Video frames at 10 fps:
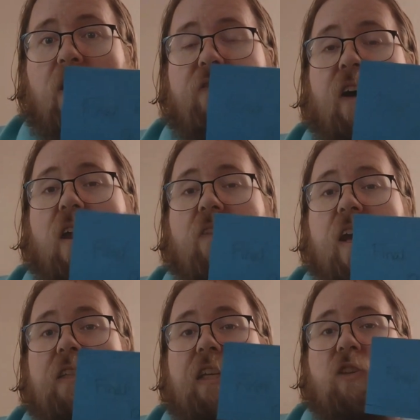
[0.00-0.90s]
we have Final
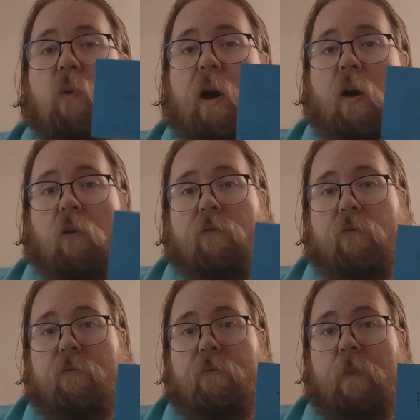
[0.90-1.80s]
Fantasy
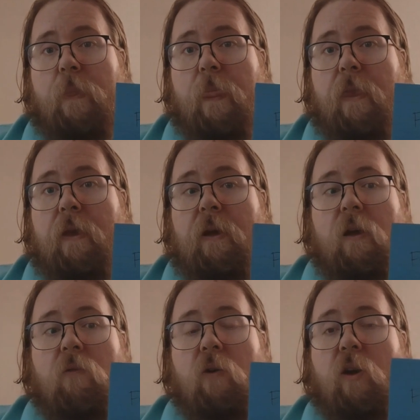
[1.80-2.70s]
twelve,
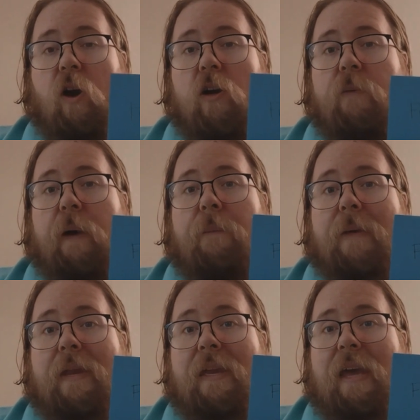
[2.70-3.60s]
regarded by
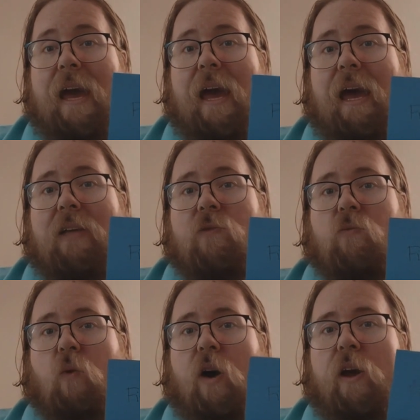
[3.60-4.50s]
many as
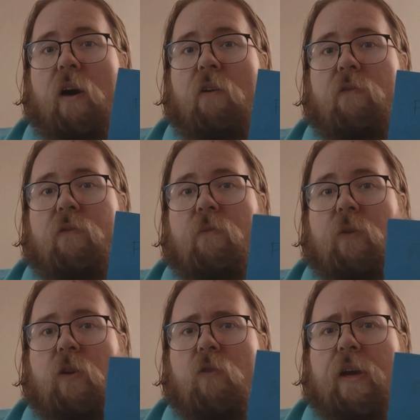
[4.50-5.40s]
one of
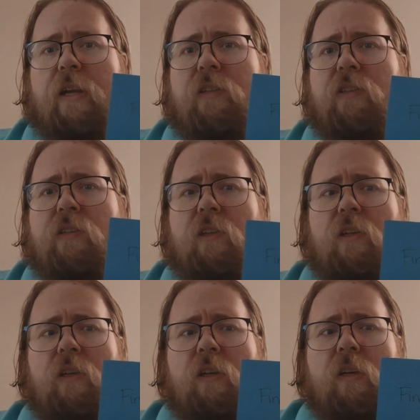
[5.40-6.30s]
the greatest
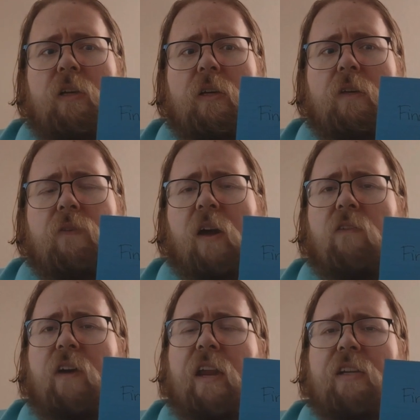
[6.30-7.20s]

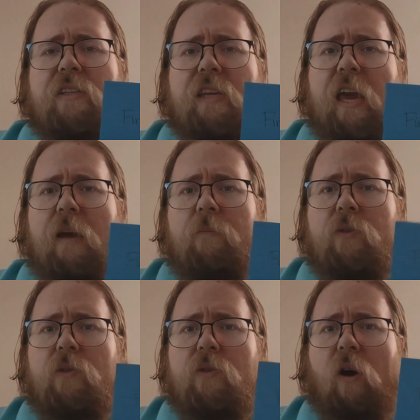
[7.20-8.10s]
Final Fantasy
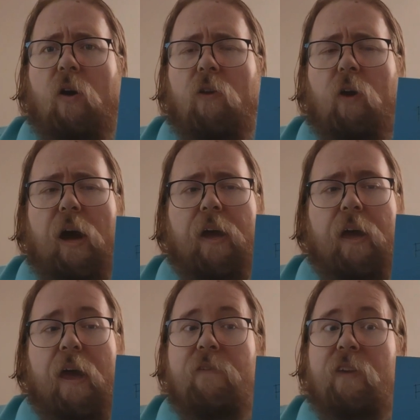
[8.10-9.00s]
games, although I
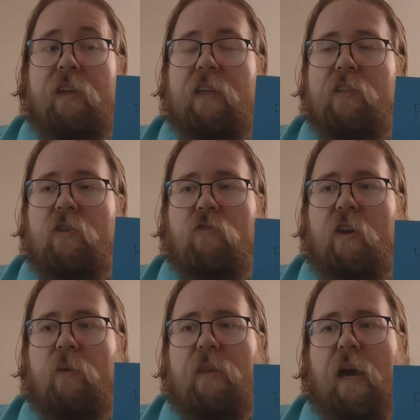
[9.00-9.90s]
heavily
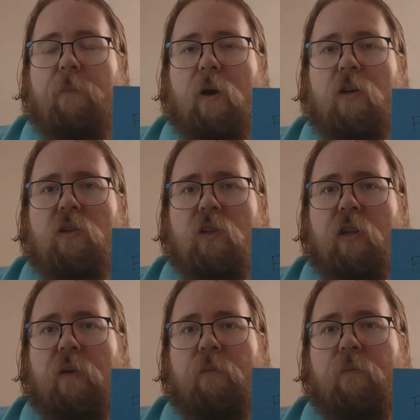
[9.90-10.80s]
disagree with that
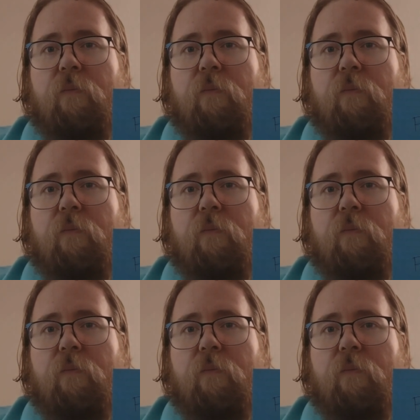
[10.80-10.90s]
personally.